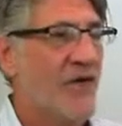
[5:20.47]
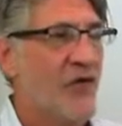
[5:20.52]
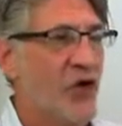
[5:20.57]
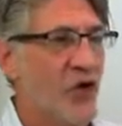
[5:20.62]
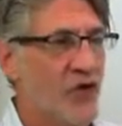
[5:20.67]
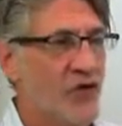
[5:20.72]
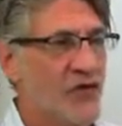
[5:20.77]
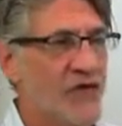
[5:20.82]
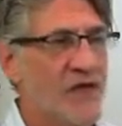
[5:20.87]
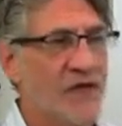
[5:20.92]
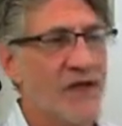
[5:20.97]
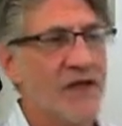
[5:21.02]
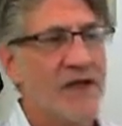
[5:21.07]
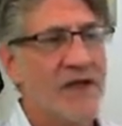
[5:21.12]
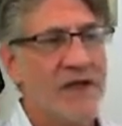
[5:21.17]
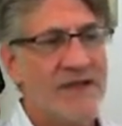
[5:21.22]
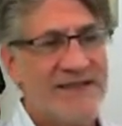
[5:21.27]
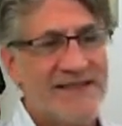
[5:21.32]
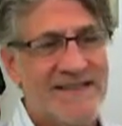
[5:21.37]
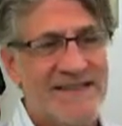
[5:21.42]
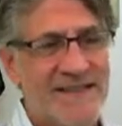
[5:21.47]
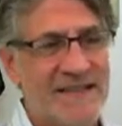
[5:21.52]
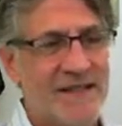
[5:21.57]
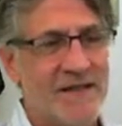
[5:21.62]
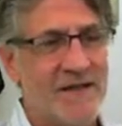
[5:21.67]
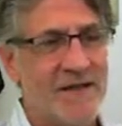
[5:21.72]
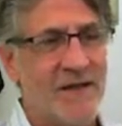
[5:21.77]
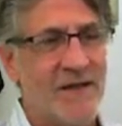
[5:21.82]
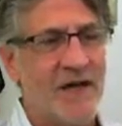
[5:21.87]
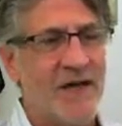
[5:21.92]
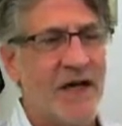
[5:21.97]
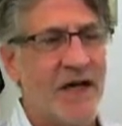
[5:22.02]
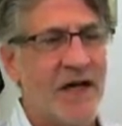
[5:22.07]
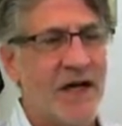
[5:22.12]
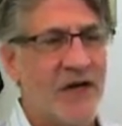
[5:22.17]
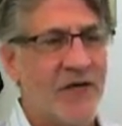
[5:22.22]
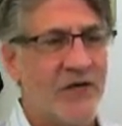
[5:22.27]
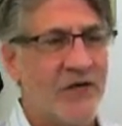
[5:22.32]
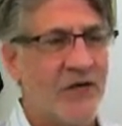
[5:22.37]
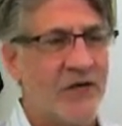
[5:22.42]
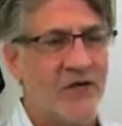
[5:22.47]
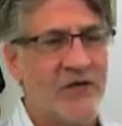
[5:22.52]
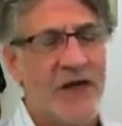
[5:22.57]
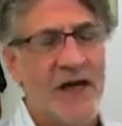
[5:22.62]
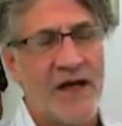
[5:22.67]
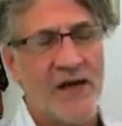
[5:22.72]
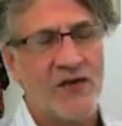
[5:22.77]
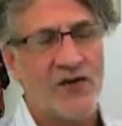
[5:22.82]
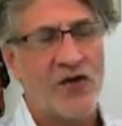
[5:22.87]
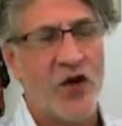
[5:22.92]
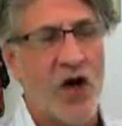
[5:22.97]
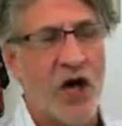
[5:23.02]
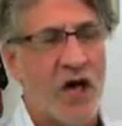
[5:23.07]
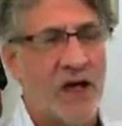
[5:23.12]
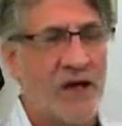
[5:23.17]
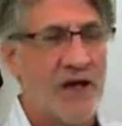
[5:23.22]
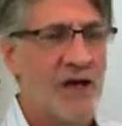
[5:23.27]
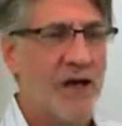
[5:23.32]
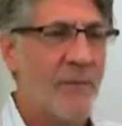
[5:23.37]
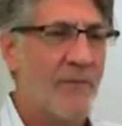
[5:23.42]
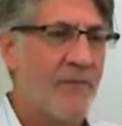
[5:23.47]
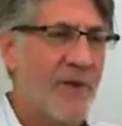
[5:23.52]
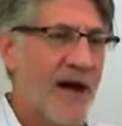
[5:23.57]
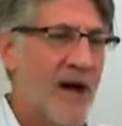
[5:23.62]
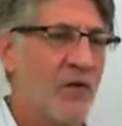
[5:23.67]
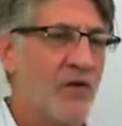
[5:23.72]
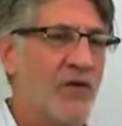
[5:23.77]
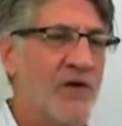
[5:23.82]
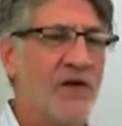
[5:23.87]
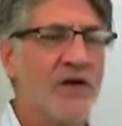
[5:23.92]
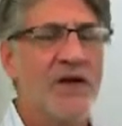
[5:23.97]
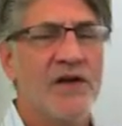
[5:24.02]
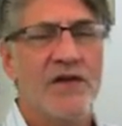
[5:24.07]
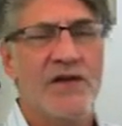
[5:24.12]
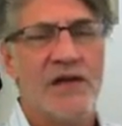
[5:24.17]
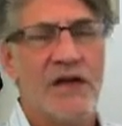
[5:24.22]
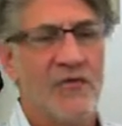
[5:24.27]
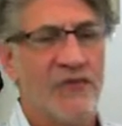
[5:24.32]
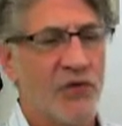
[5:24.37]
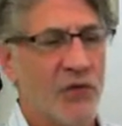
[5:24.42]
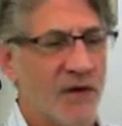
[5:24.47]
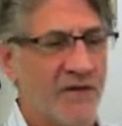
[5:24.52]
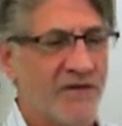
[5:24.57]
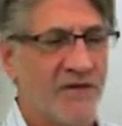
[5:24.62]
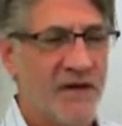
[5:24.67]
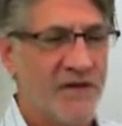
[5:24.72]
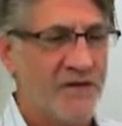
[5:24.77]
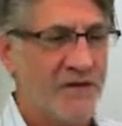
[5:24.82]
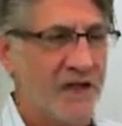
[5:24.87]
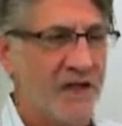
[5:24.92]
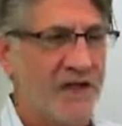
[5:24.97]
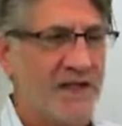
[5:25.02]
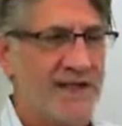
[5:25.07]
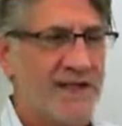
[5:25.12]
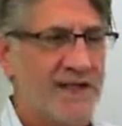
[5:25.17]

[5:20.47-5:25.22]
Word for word: those didn't uh, th- that talk about the F 150